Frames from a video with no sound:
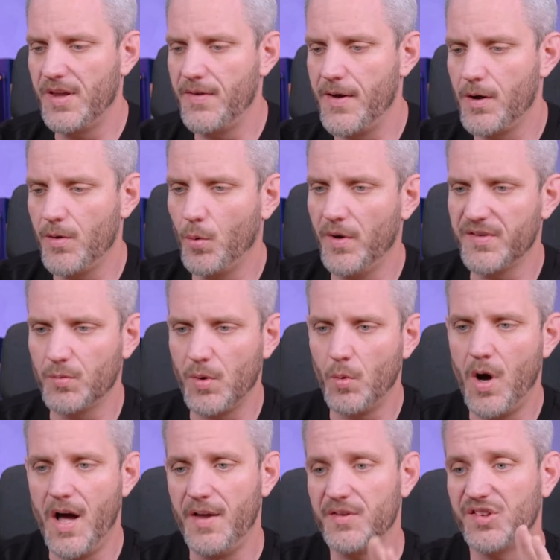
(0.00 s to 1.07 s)
in there the ones that we
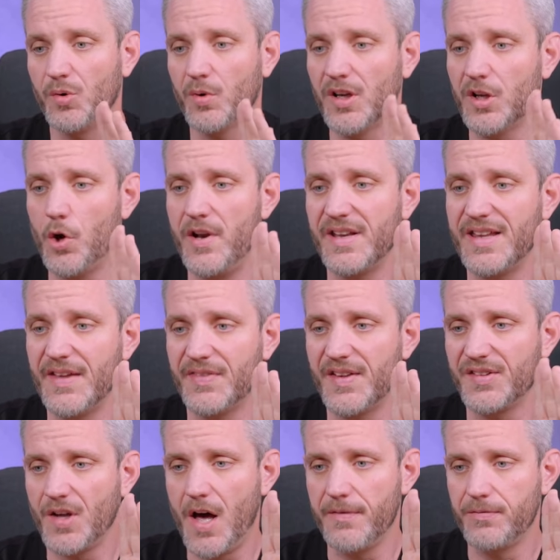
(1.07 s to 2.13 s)
want. So we're going to go ahead and kick
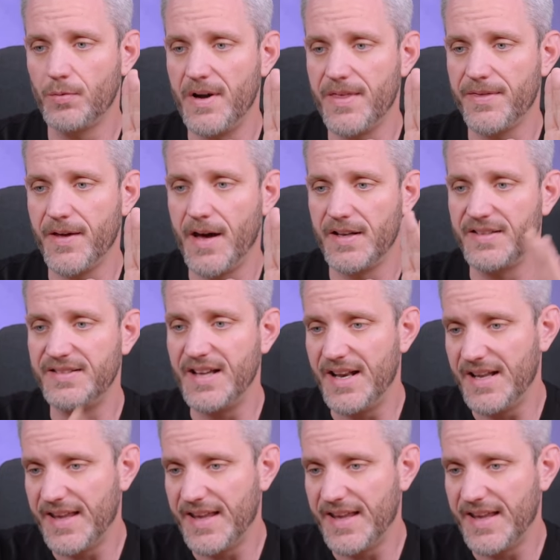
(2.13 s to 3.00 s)
this off with Dead